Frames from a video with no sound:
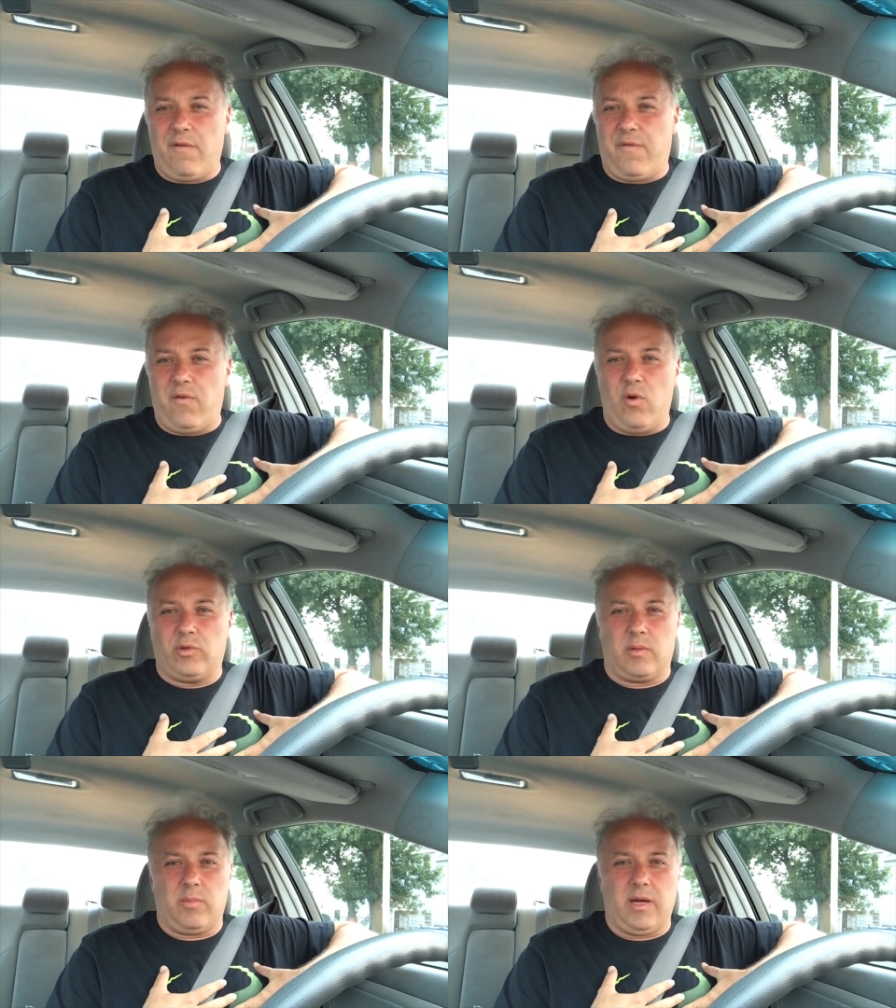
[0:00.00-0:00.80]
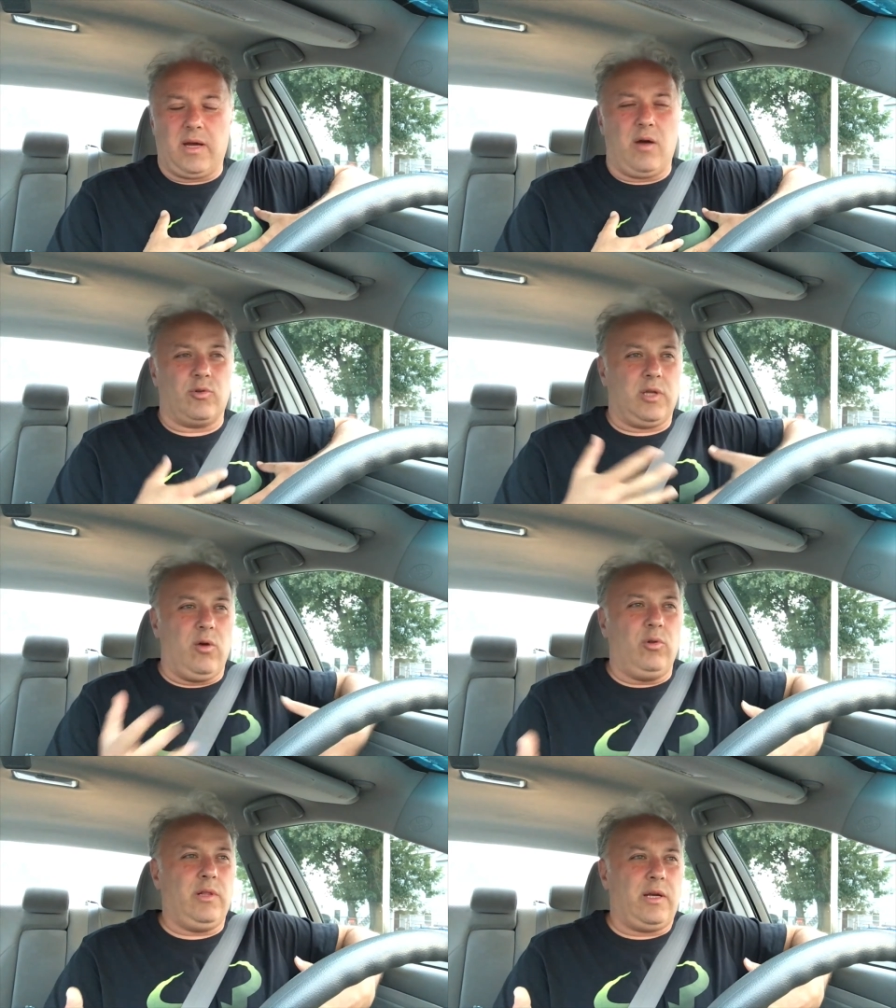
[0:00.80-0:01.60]
I don't have a phone in my house. I
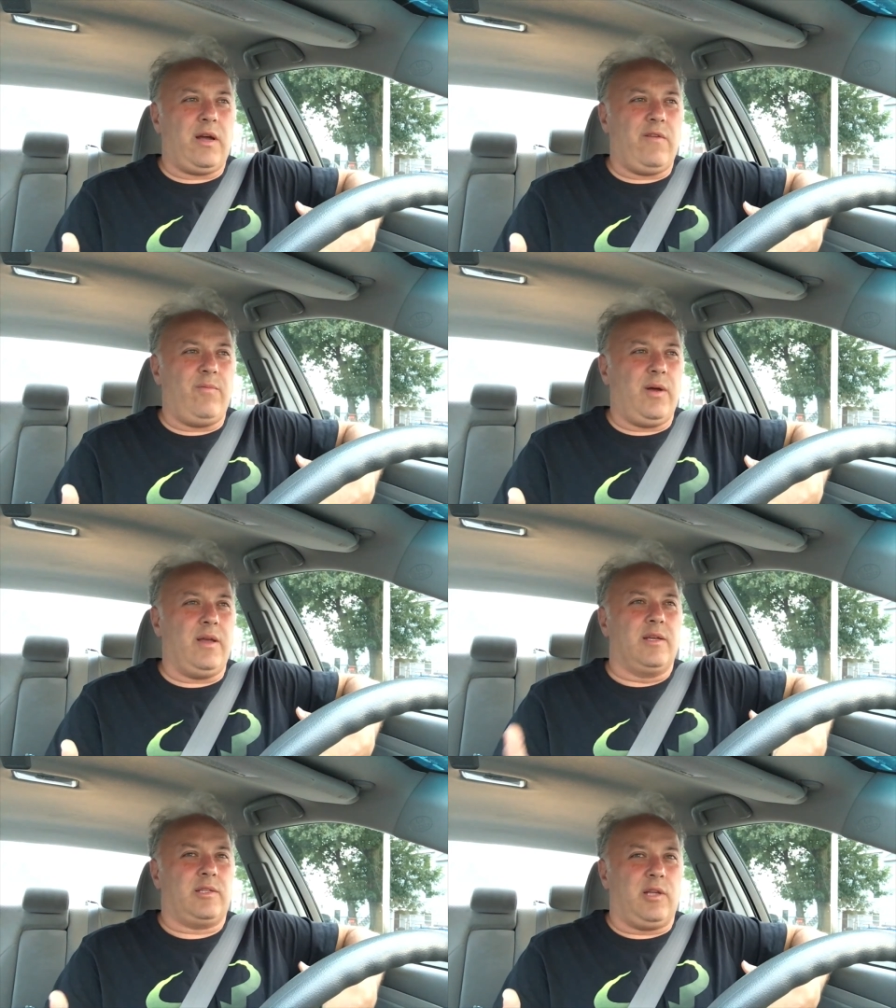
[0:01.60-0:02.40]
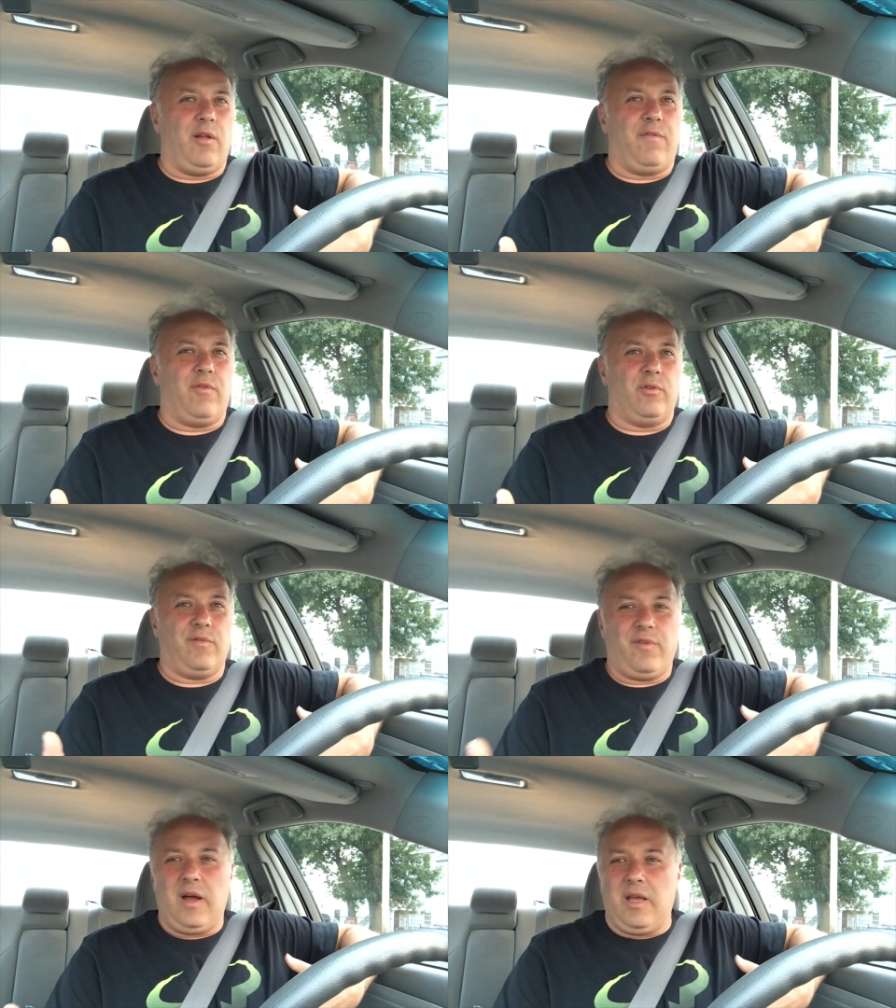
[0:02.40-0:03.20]
only have my cell phone.
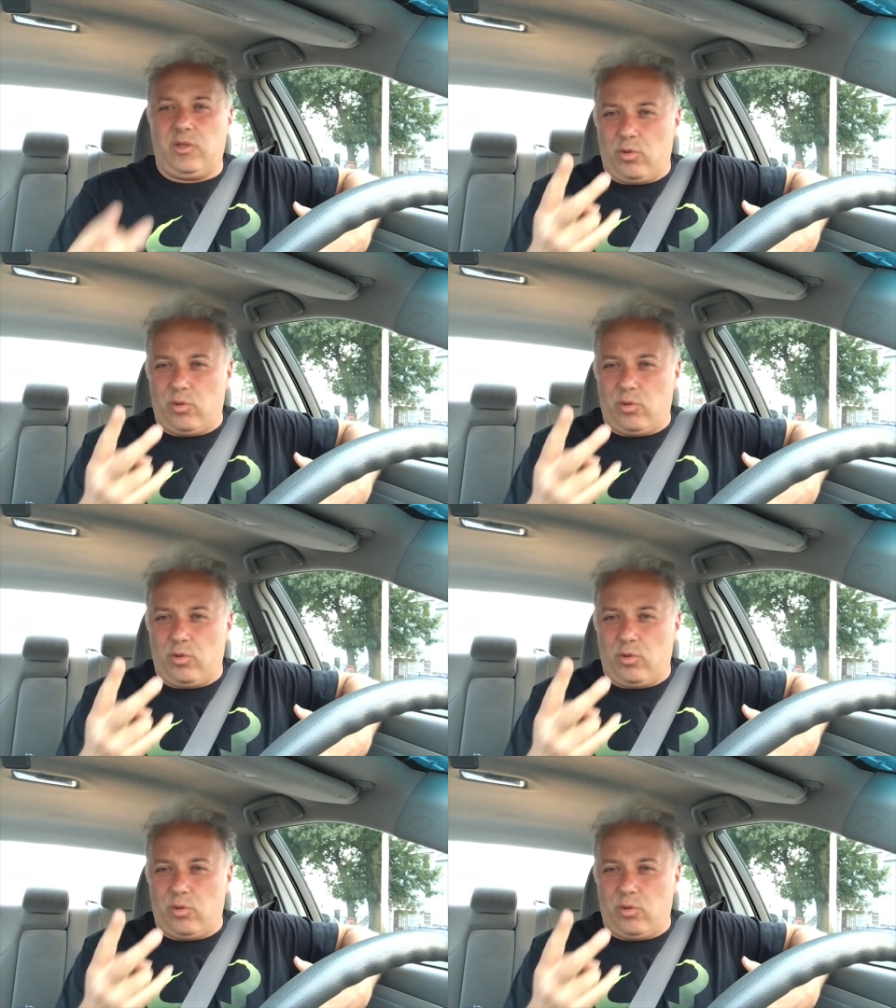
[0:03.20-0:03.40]
Why?